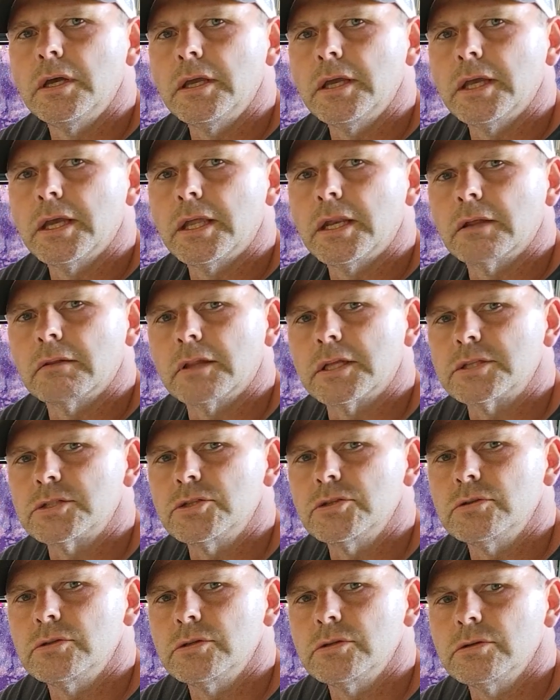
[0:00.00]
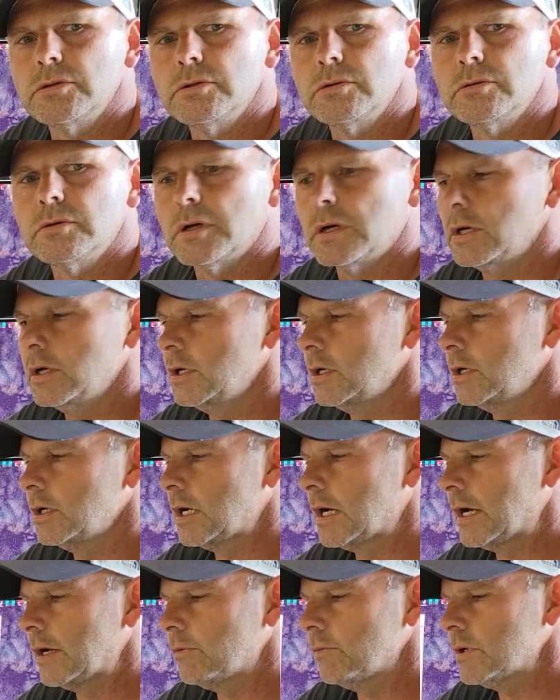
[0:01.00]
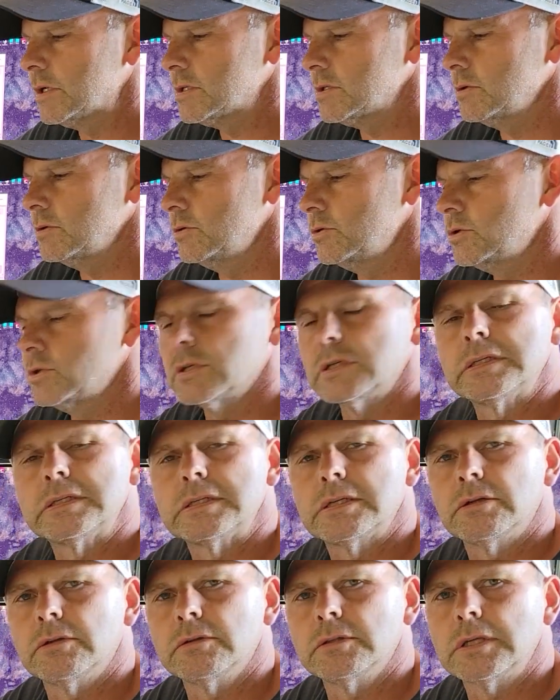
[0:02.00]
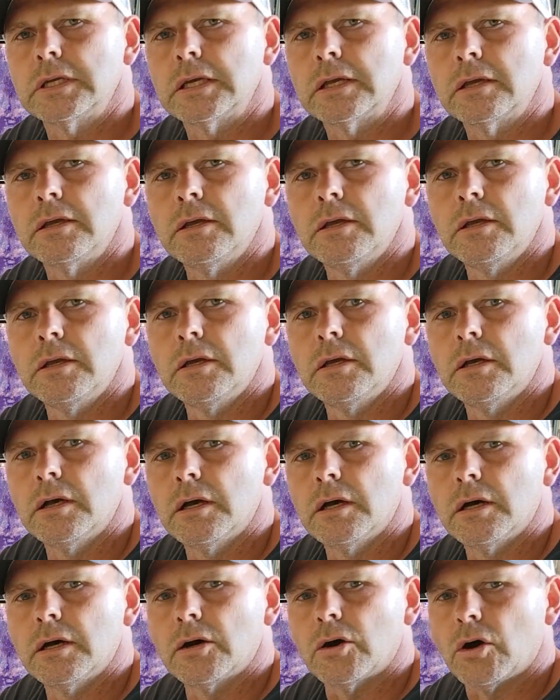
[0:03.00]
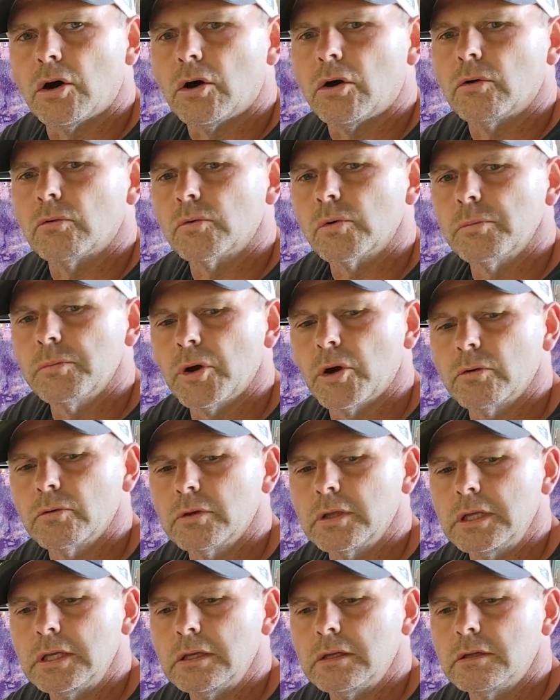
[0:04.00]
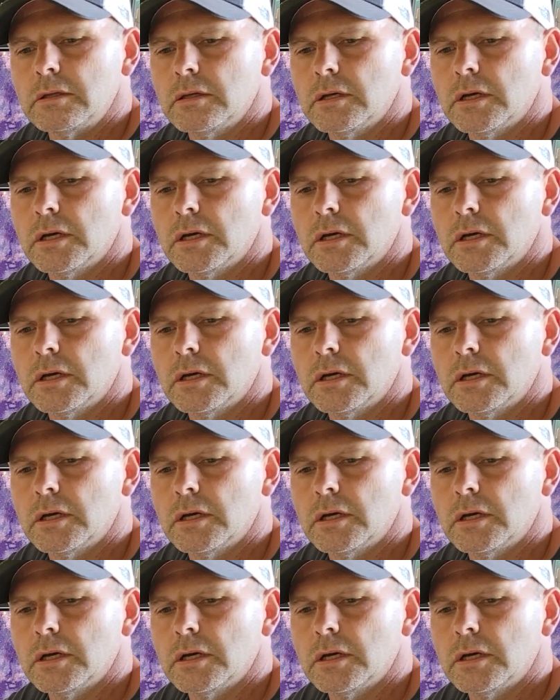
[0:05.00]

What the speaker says: And it lets you do high resolution tilting all remotely.